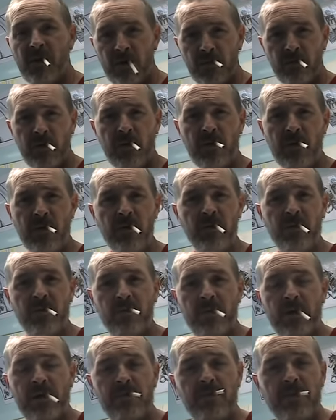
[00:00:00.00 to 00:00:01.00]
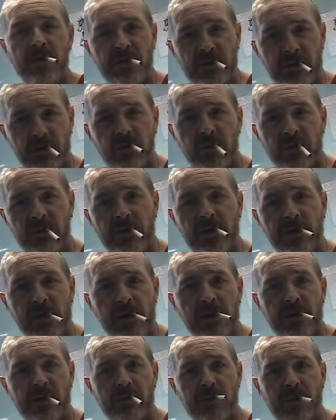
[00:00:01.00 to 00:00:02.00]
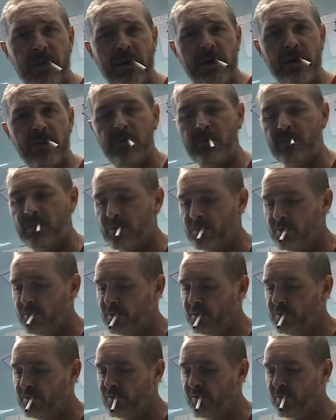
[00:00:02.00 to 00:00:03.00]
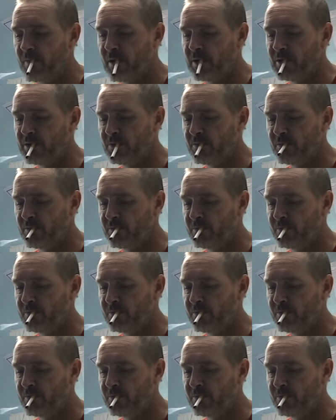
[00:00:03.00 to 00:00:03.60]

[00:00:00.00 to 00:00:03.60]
I will call them back because I want the accounts payable information.